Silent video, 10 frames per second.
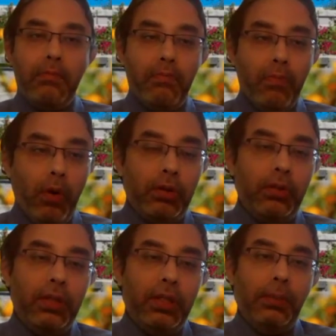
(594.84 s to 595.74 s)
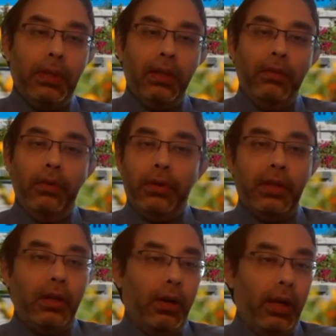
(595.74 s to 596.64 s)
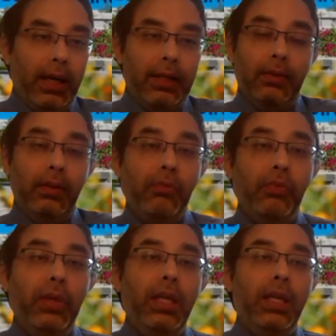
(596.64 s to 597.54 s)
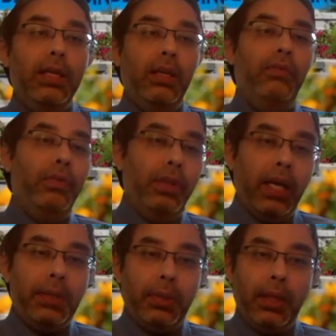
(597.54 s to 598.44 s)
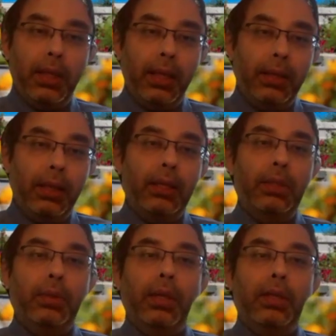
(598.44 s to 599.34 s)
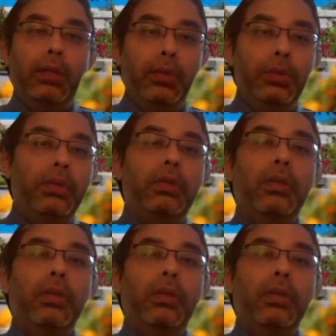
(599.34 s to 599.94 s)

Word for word: most of the CPA review courses are online. So we give you that training that you can use,